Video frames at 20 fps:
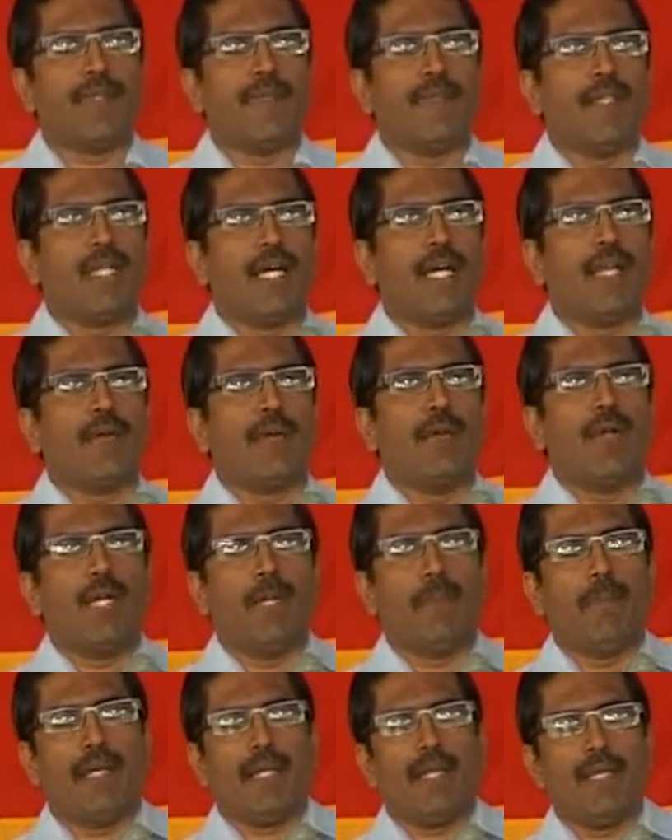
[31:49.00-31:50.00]
with alcohol
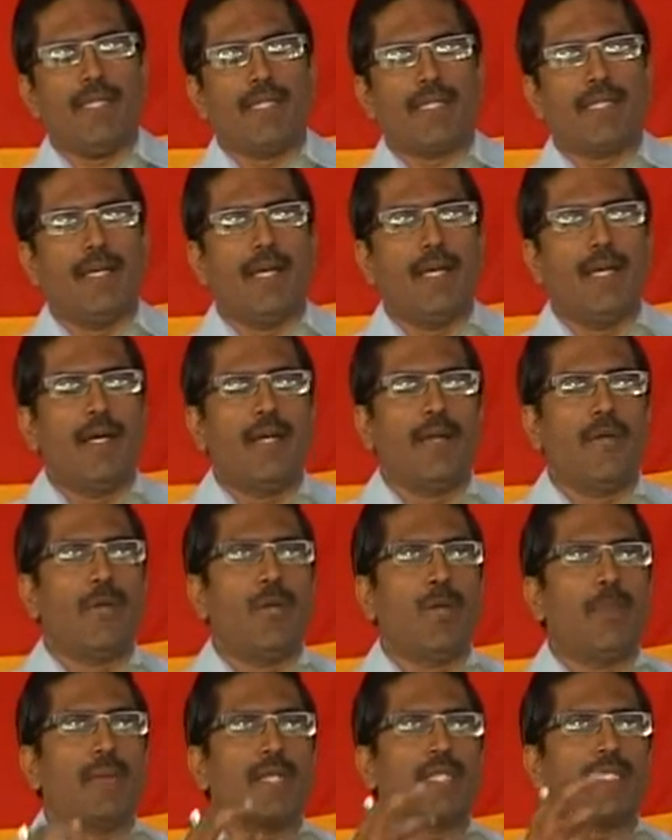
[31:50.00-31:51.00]
dependence do
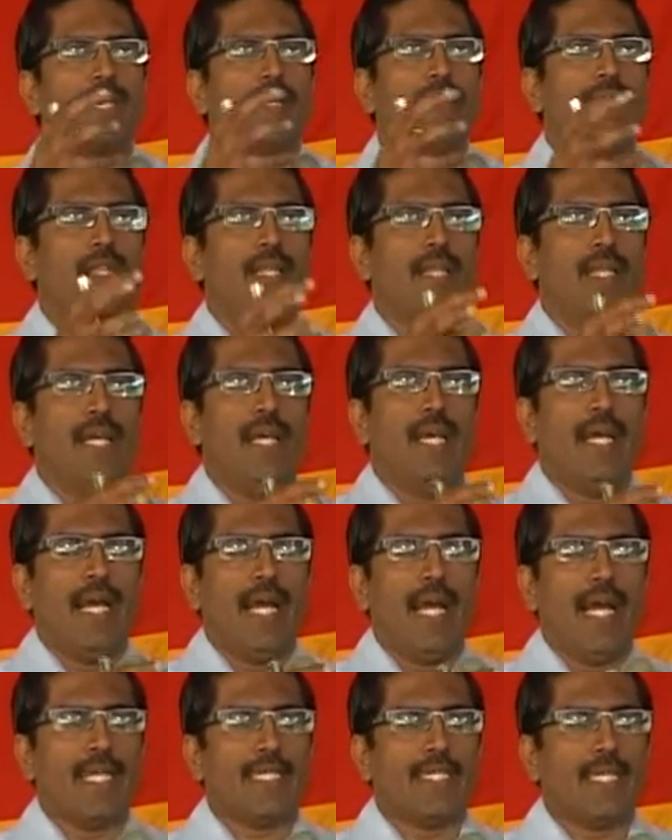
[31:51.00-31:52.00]
present with
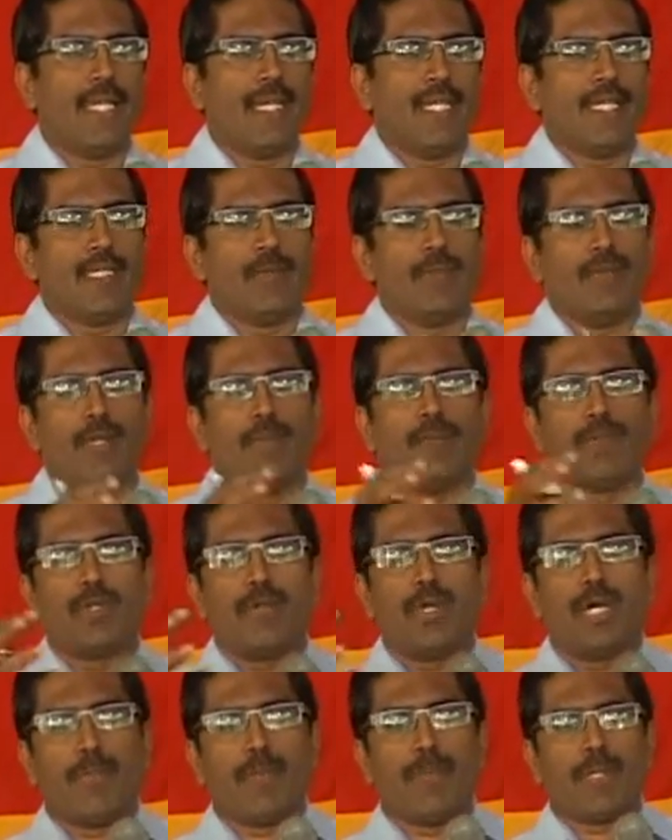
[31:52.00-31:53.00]
anxiety symptoms
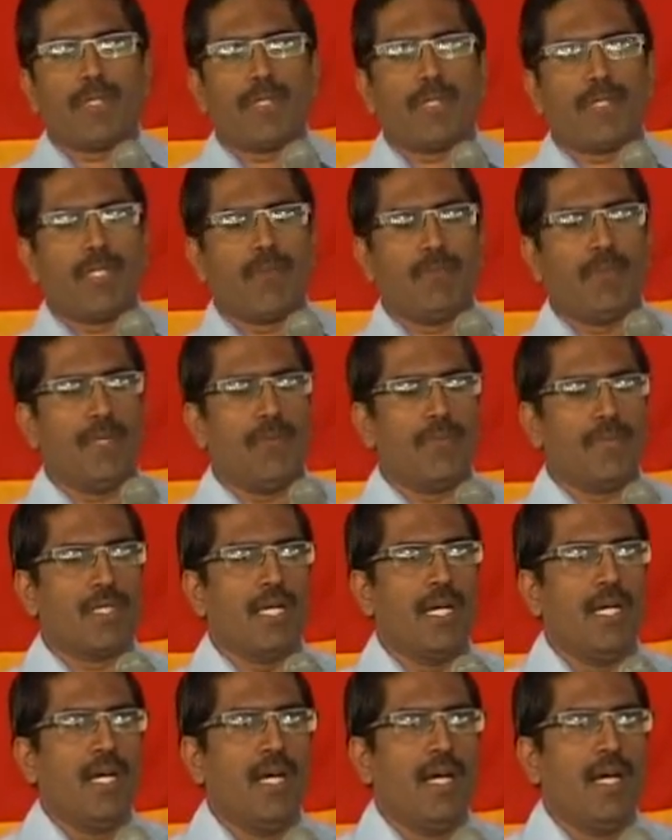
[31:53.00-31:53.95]
or depressive symptoms.